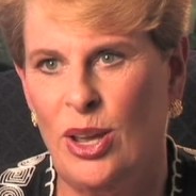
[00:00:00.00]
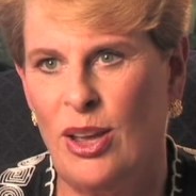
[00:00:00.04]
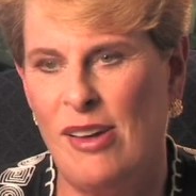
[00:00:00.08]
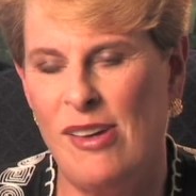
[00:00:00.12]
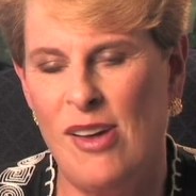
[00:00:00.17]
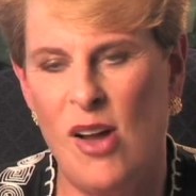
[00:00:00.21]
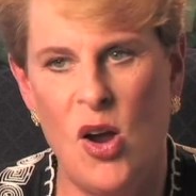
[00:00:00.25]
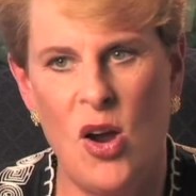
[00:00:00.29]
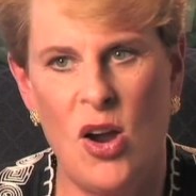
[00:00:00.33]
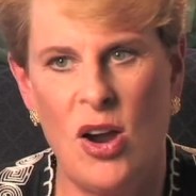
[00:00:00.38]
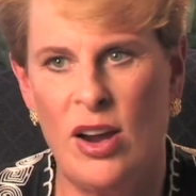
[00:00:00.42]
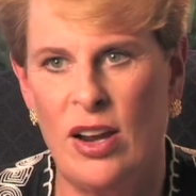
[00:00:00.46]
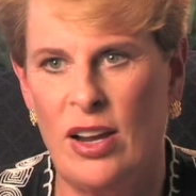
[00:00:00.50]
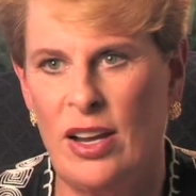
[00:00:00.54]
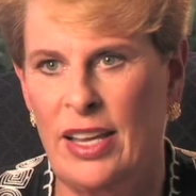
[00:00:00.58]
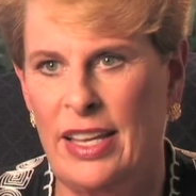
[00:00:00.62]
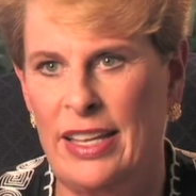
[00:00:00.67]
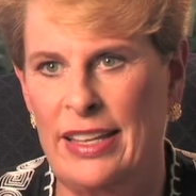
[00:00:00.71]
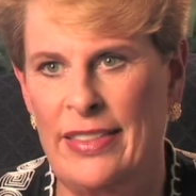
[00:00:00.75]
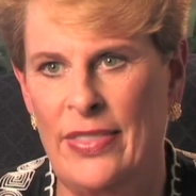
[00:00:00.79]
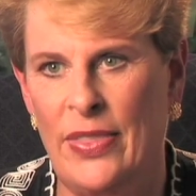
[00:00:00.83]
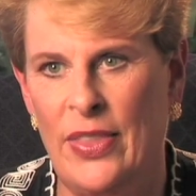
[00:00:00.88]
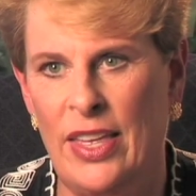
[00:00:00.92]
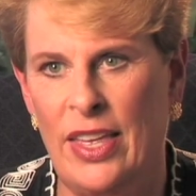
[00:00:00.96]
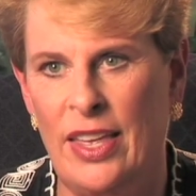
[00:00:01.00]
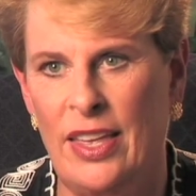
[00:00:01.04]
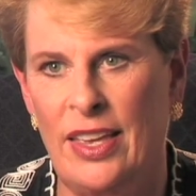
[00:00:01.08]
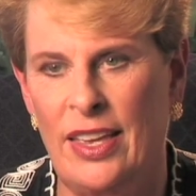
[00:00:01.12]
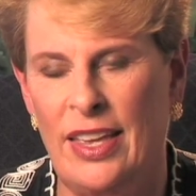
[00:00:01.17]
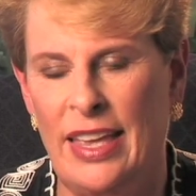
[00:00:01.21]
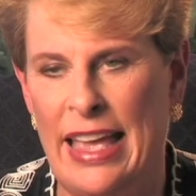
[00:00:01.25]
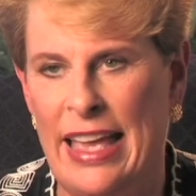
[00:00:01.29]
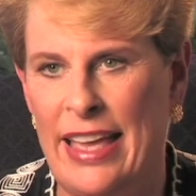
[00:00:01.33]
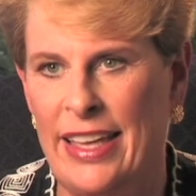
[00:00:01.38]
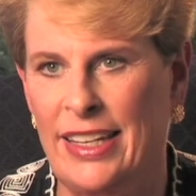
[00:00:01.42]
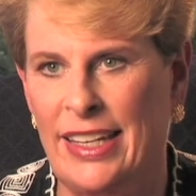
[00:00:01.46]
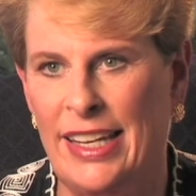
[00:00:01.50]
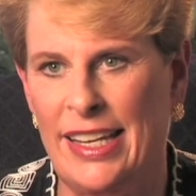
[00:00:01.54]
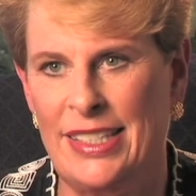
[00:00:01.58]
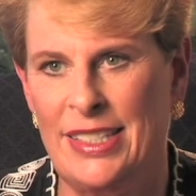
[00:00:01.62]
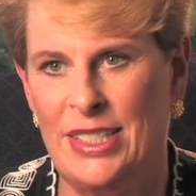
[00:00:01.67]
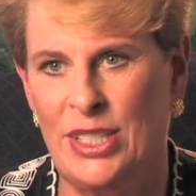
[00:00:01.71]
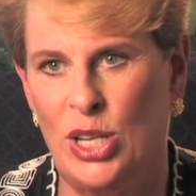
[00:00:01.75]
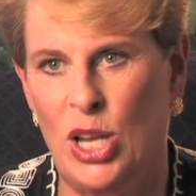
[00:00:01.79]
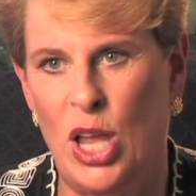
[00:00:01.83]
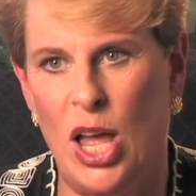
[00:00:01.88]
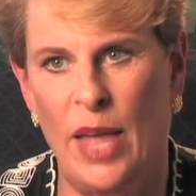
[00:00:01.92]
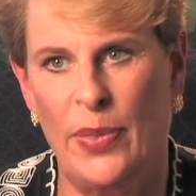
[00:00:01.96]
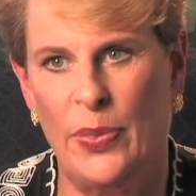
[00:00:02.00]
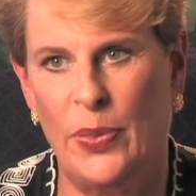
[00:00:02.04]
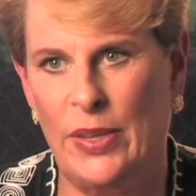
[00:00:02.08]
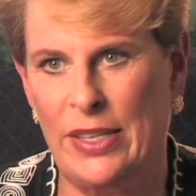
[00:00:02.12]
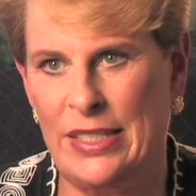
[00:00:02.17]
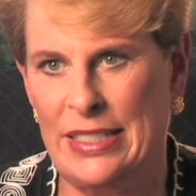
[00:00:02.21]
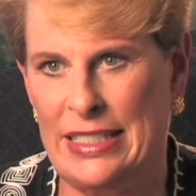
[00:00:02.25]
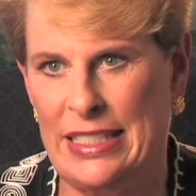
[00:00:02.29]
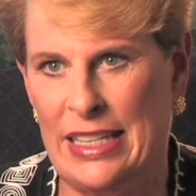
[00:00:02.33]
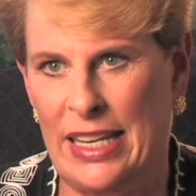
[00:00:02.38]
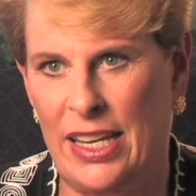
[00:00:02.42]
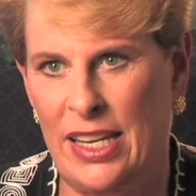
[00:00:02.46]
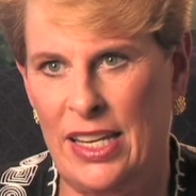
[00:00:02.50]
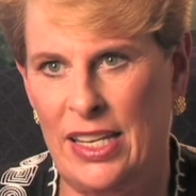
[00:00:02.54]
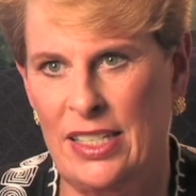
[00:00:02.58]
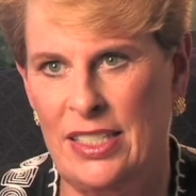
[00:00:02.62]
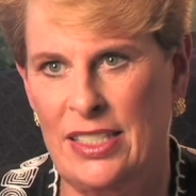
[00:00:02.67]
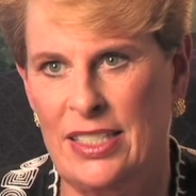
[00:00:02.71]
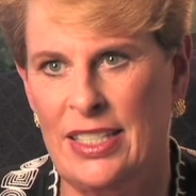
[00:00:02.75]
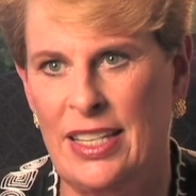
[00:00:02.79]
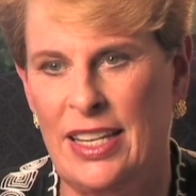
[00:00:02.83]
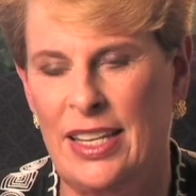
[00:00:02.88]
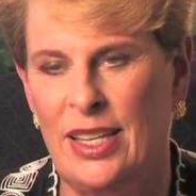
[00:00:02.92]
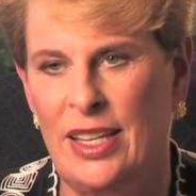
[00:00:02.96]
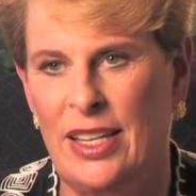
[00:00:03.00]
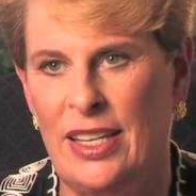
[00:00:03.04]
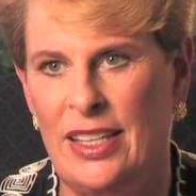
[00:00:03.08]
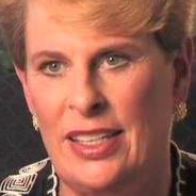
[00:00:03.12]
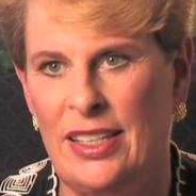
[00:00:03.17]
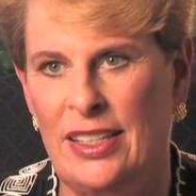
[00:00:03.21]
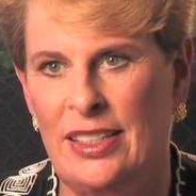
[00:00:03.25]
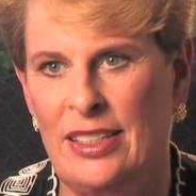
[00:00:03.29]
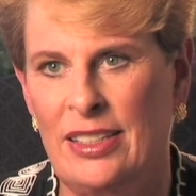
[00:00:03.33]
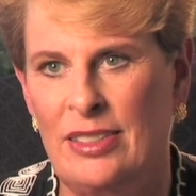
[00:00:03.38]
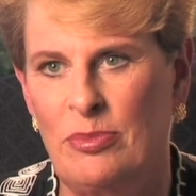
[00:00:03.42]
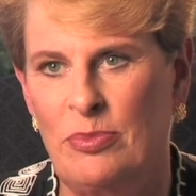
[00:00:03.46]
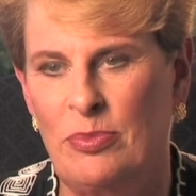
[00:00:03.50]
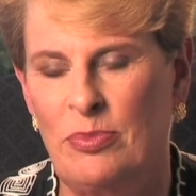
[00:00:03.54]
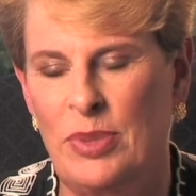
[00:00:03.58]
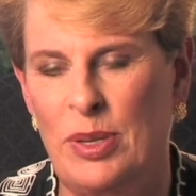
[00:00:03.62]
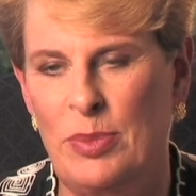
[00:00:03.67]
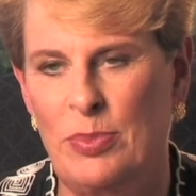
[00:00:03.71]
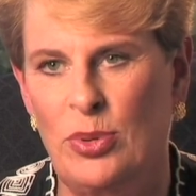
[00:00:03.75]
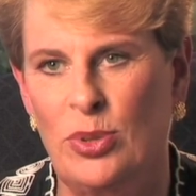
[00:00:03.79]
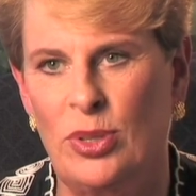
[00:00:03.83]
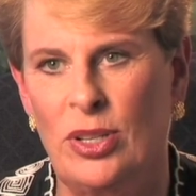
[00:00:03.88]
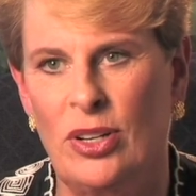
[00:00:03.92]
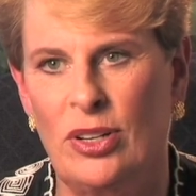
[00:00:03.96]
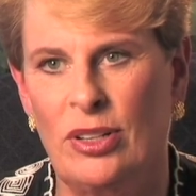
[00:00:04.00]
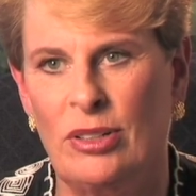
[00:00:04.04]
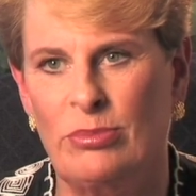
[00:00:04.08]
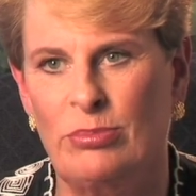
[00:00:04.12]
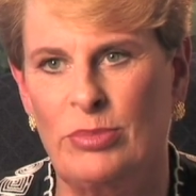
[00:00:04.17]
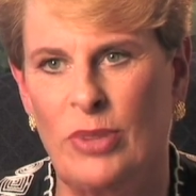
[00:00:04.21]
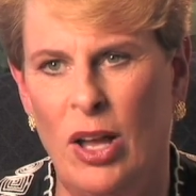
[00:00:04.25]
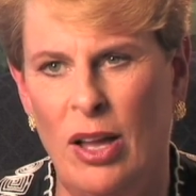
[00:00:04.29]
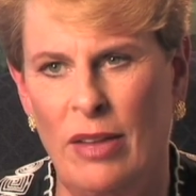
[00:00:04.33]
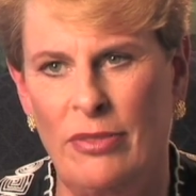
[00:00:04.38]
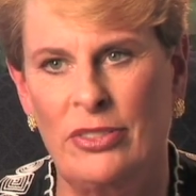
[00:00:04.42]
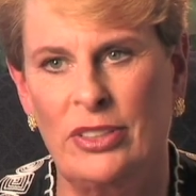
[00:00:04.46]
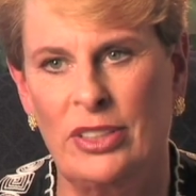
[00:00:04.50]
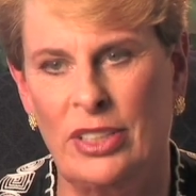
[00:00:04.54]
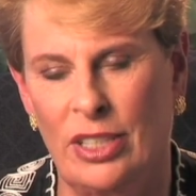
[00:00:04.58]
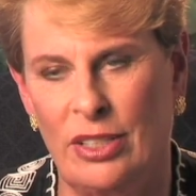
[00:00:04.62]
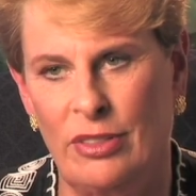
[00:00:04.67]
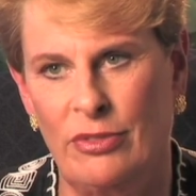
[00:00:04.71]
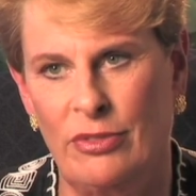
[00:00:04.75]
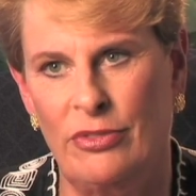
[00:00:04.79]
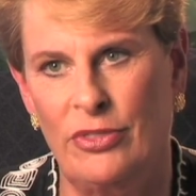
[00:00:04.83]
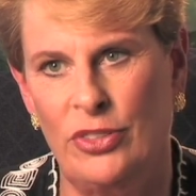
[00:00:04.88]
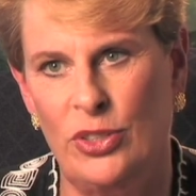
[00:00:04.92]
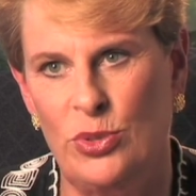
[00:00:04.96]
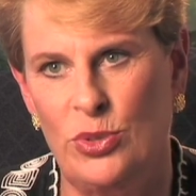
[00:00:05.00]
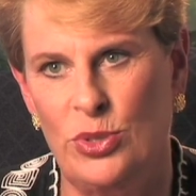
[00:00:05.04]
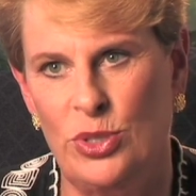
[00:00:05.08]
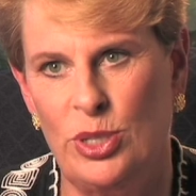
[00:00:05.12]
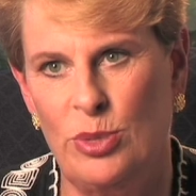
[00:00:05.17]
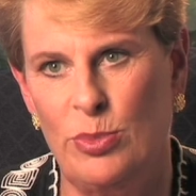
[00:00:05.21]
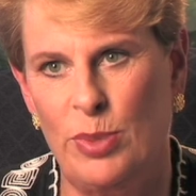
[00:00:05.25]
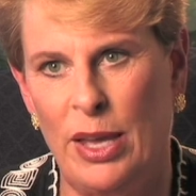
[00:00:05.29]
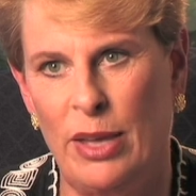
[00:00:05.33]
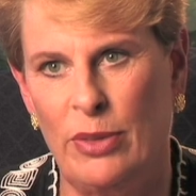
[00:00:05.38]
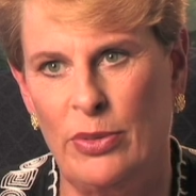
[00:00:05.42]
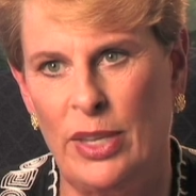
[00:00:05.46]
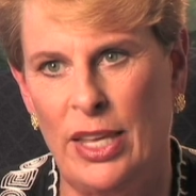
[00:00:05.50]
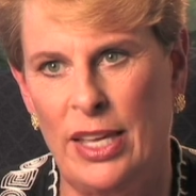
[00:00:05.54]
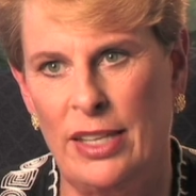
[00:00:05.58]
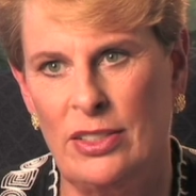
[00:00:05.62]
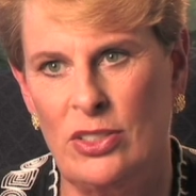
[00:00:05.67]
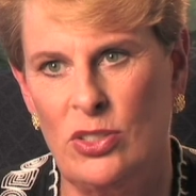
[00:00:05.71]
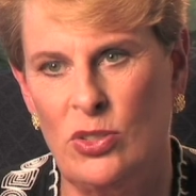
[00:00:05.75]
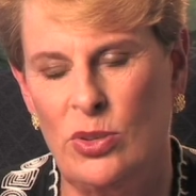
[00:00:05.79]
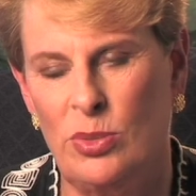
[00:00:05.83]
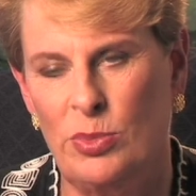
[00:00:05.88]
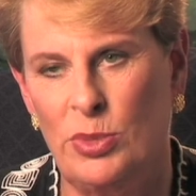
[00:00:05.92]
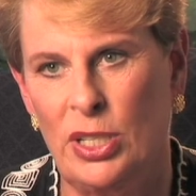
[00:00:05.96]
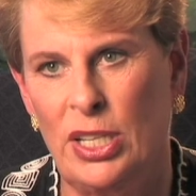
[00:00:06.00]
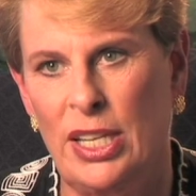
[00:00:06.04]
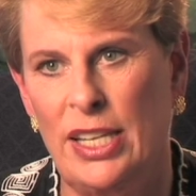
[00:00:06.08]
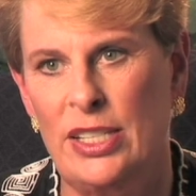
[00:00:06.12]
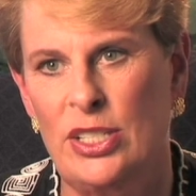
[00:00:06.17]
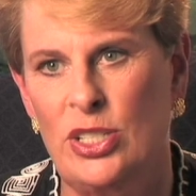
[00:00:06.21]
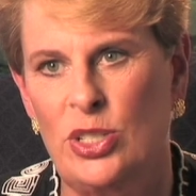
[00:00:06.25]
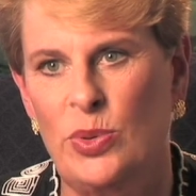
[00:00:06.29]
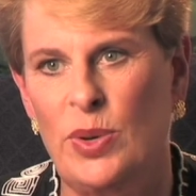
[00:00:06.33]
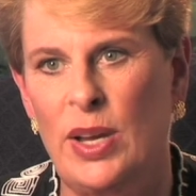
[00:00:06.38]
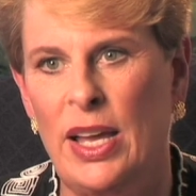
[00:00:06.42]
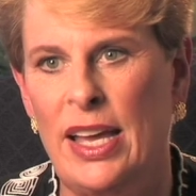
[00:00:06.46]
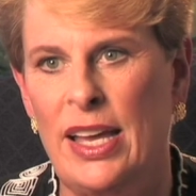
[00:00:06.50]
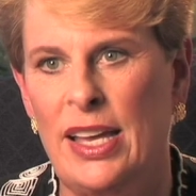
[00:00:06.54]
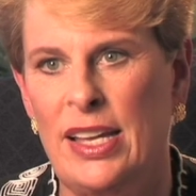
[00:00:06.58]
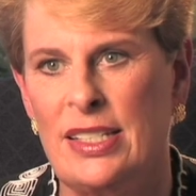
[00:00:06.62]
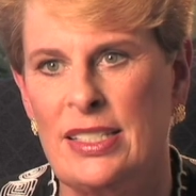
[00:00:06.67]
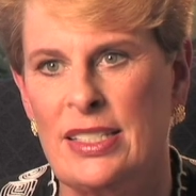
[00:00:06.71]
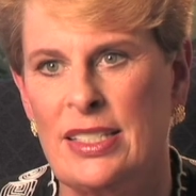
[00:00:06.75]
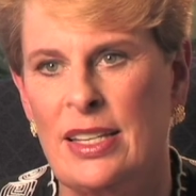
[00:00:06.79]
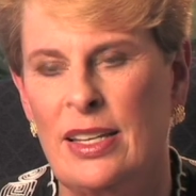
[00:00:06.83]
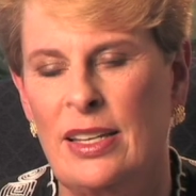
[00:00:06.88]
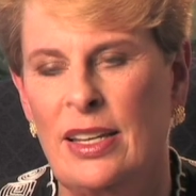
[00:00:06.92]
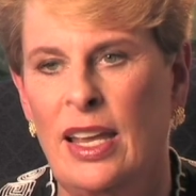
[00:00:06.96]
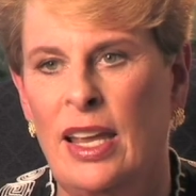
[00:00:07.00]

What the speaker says: are in the headlines a lot these days, and people are often confused about that, so I'm glad you asked.